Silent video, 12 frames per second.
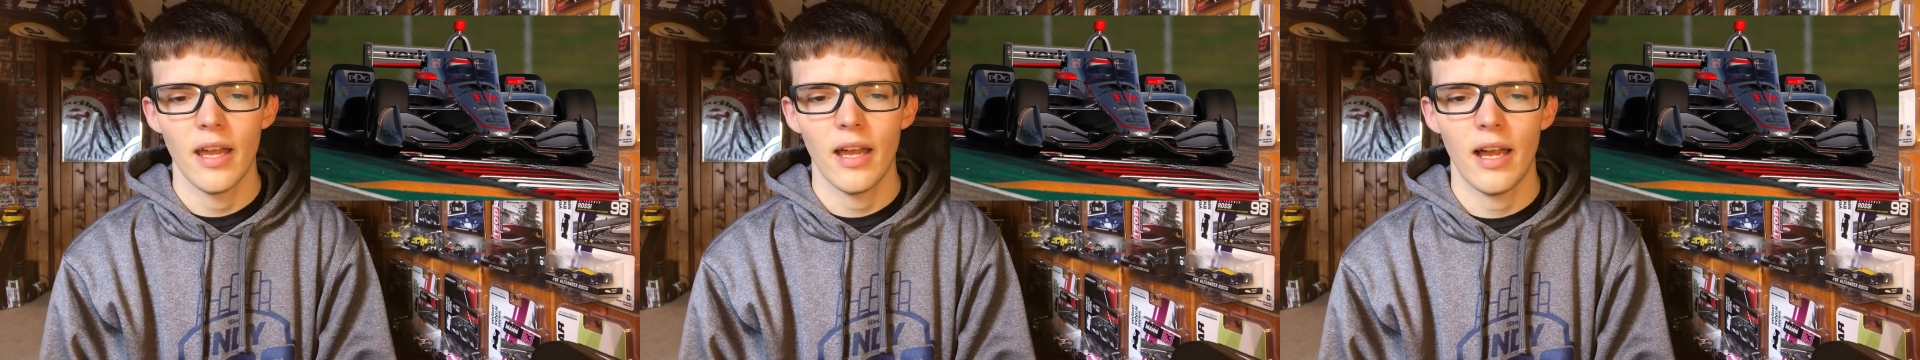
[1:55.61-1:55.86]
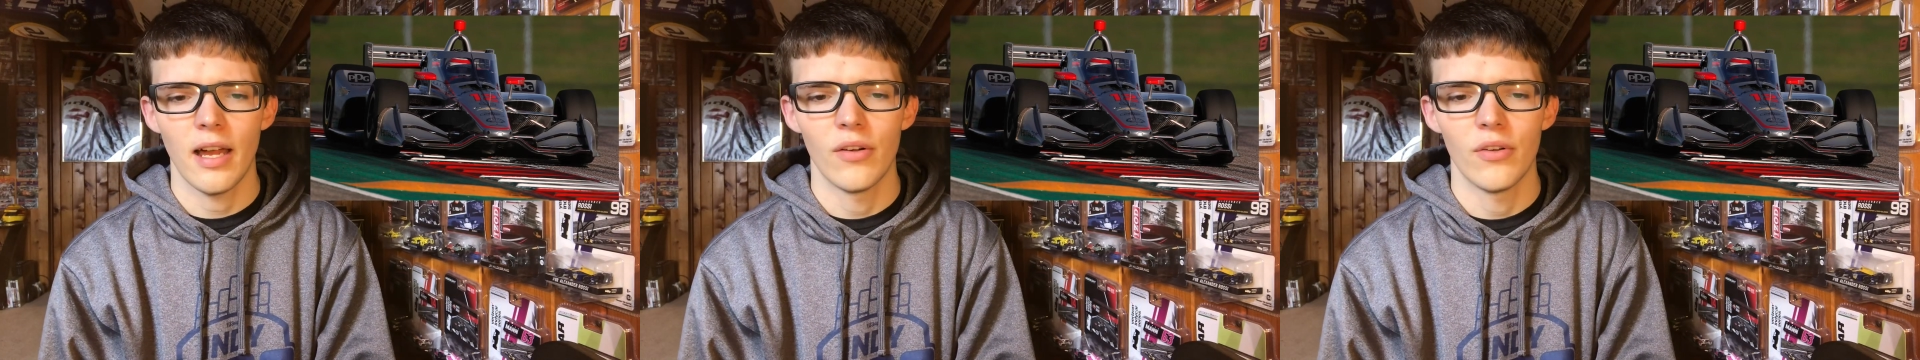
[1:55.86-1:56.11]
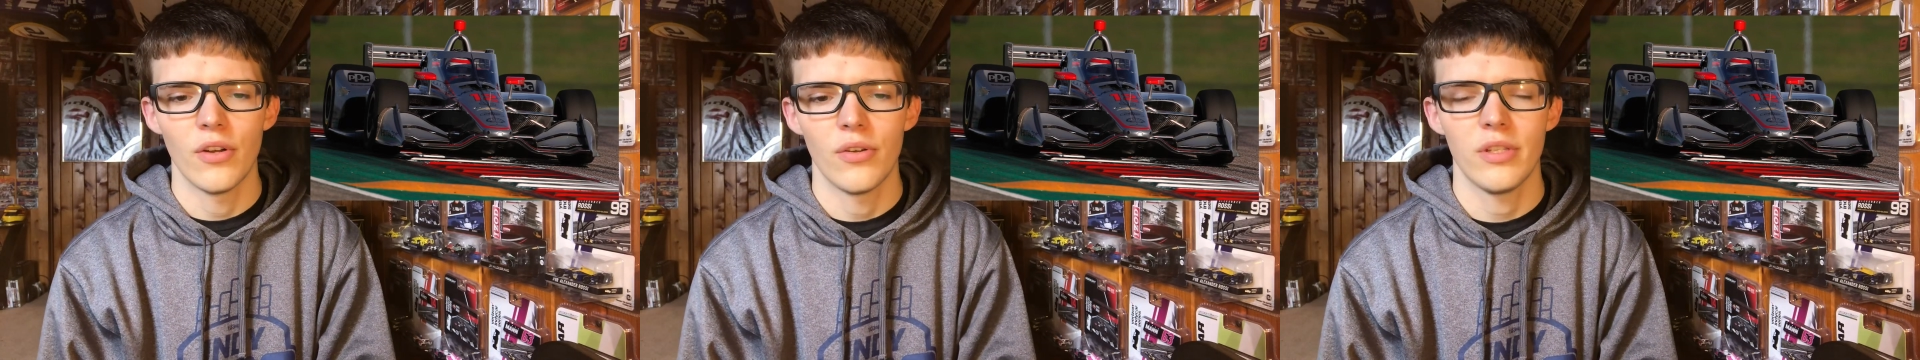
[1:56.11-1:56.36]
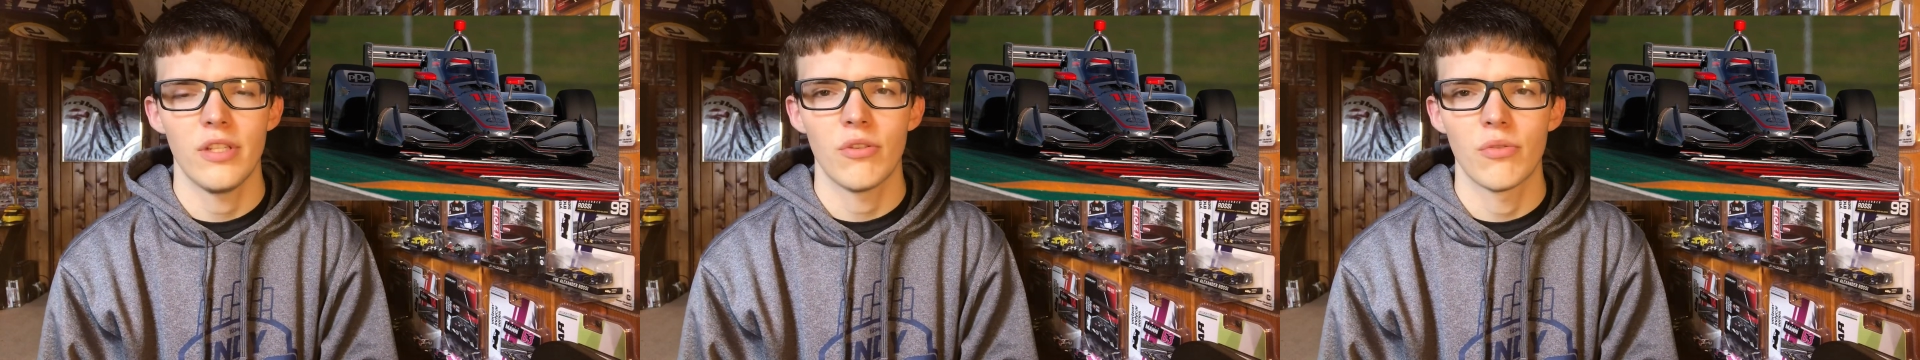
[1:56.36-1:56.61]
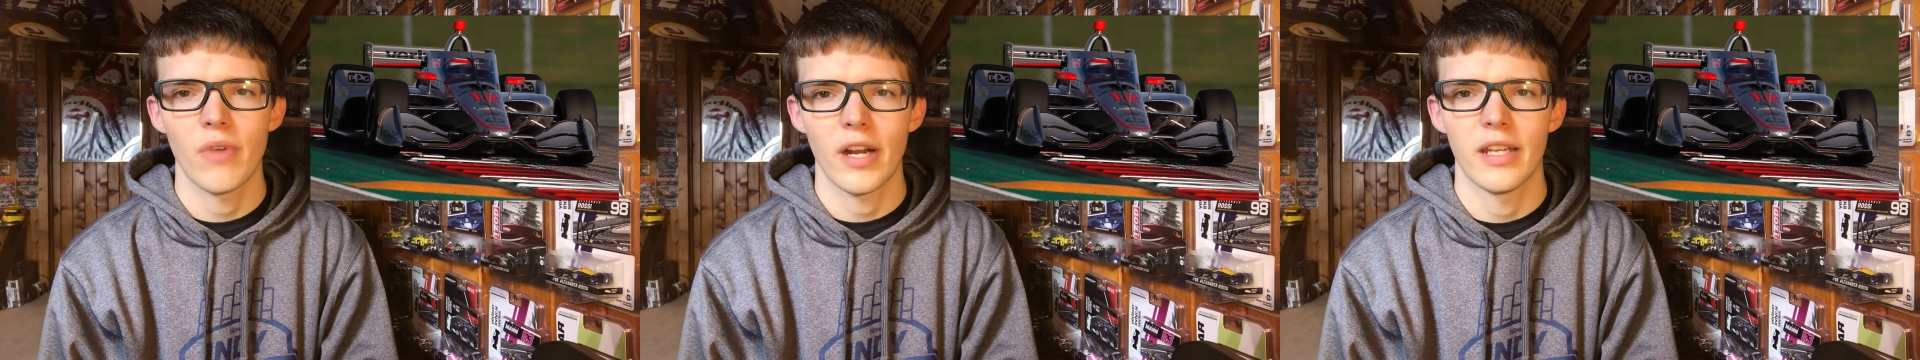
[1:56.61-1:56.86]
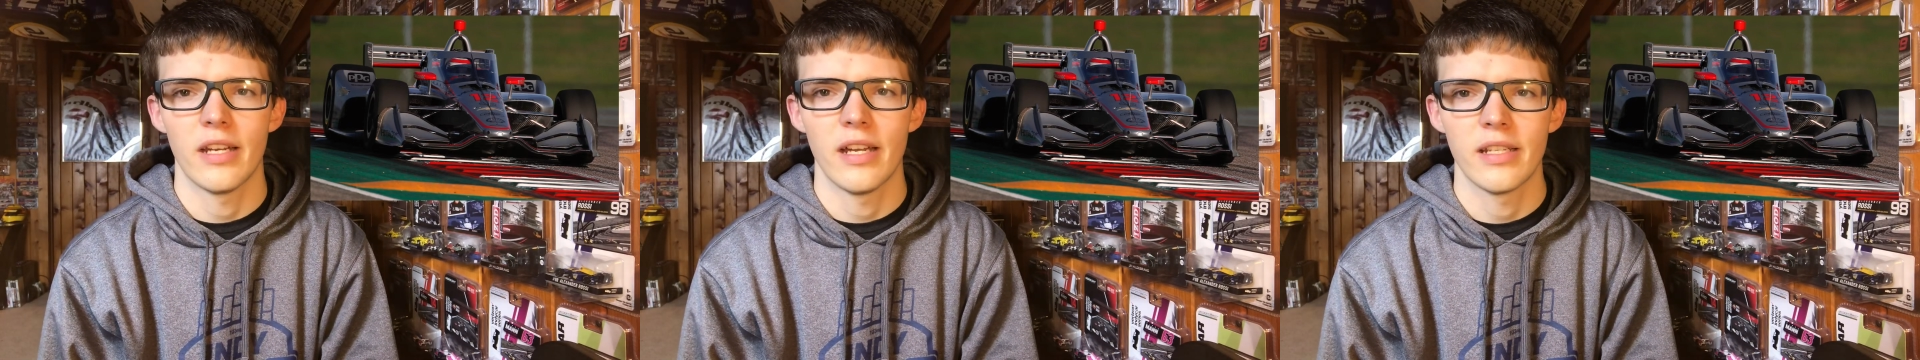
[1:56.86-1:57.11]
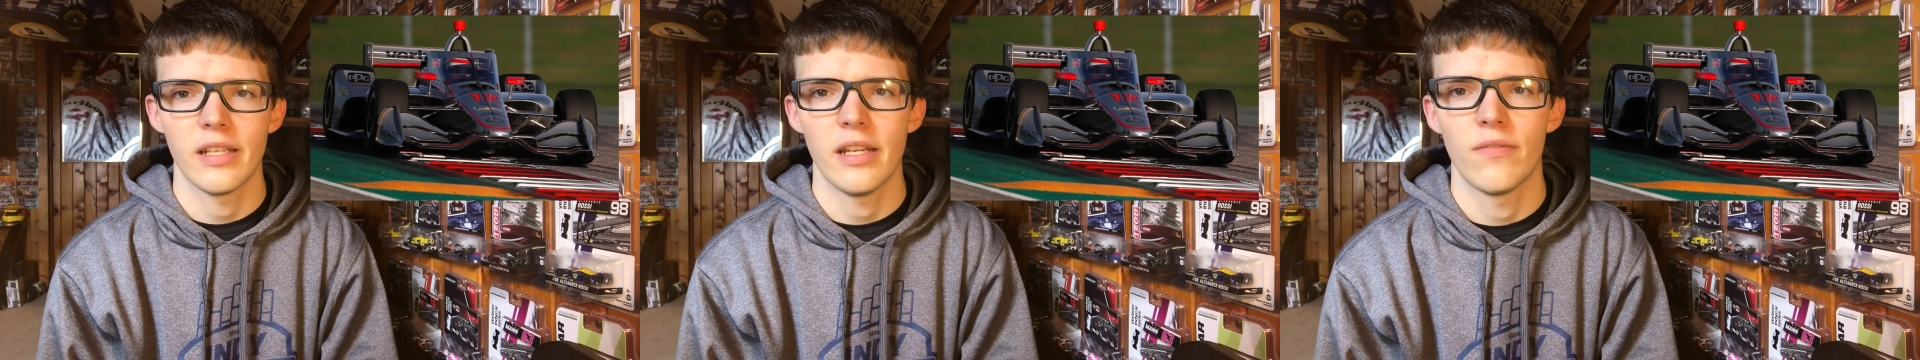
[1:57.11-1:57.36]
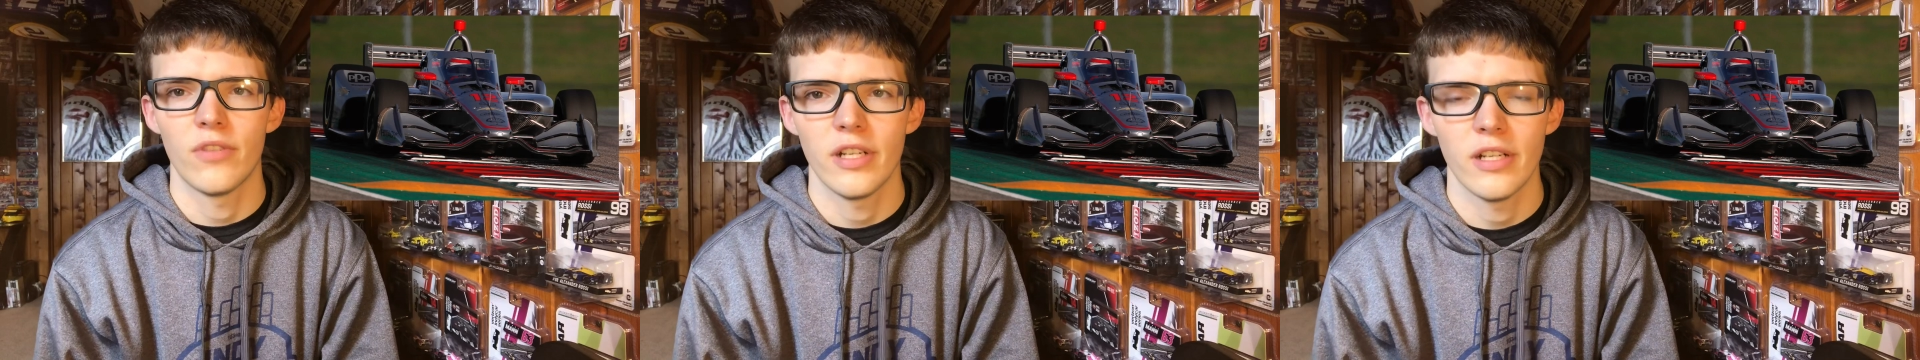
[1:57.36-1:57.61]
I don't know, you can recognize it
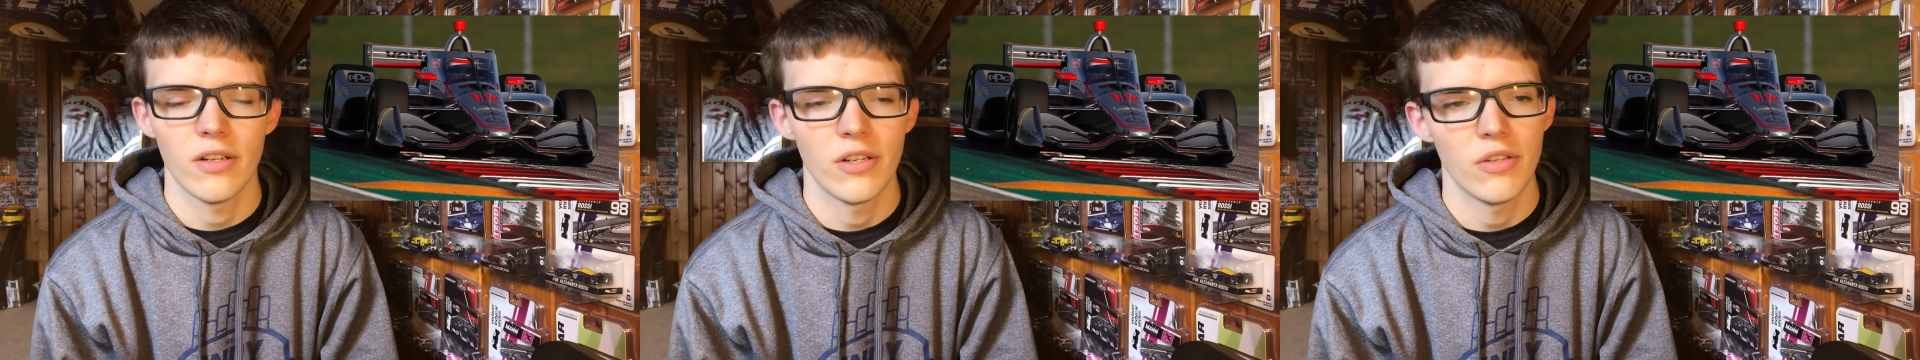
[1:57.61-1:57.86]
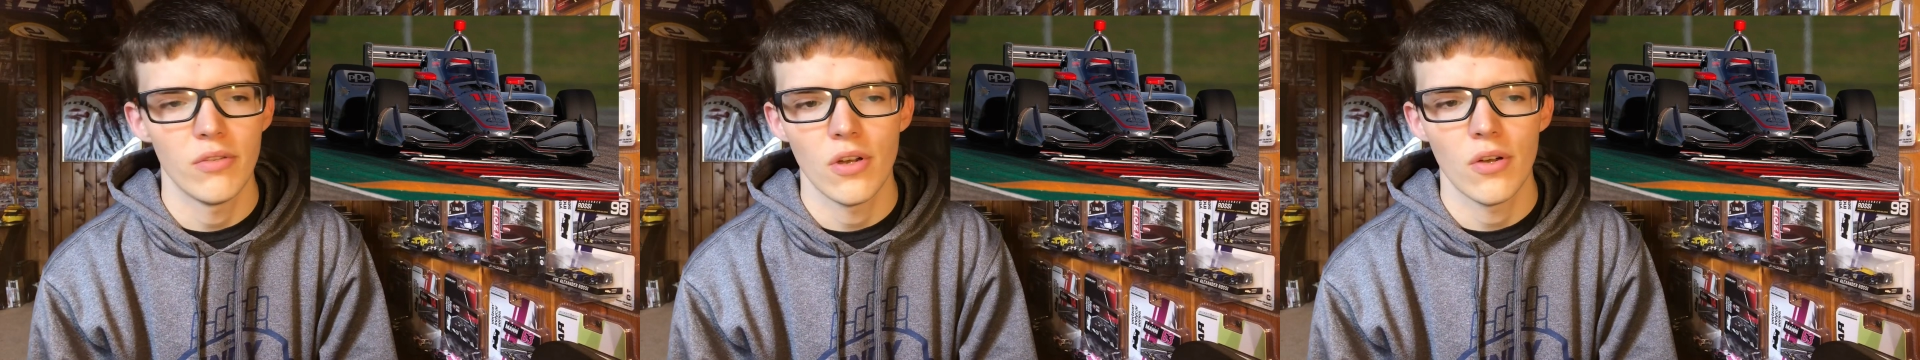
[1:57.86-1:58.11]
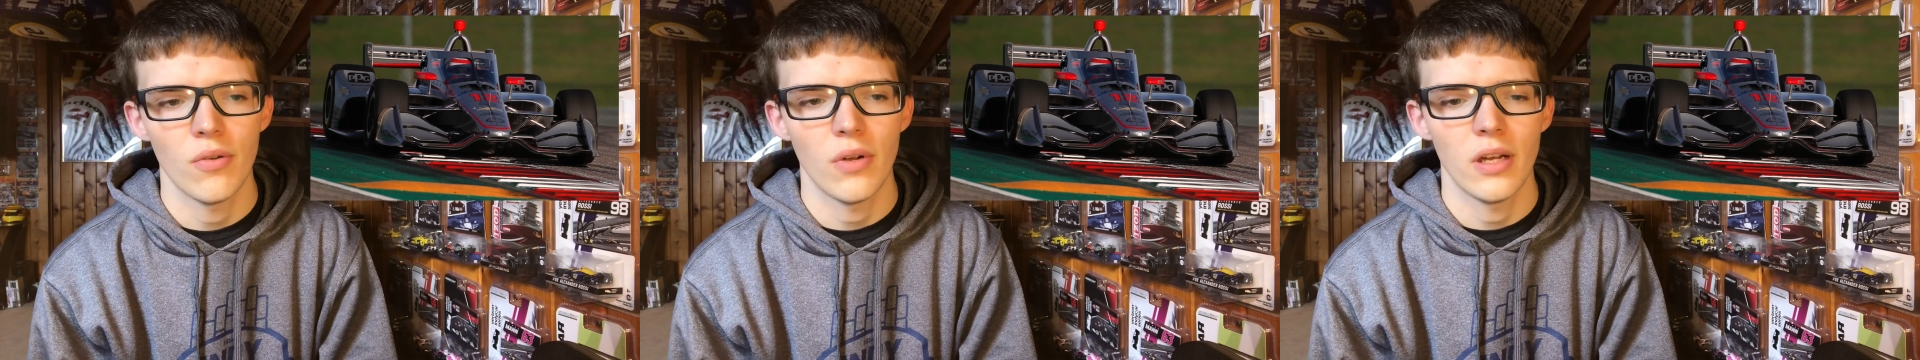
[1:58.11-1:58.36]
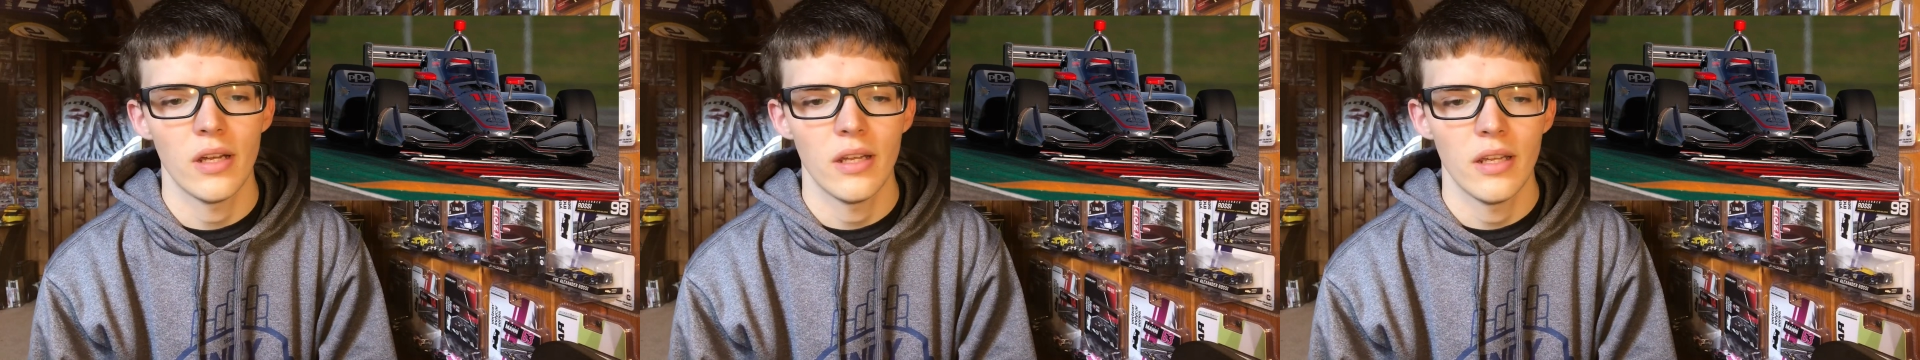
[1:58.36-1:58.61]
every year and you know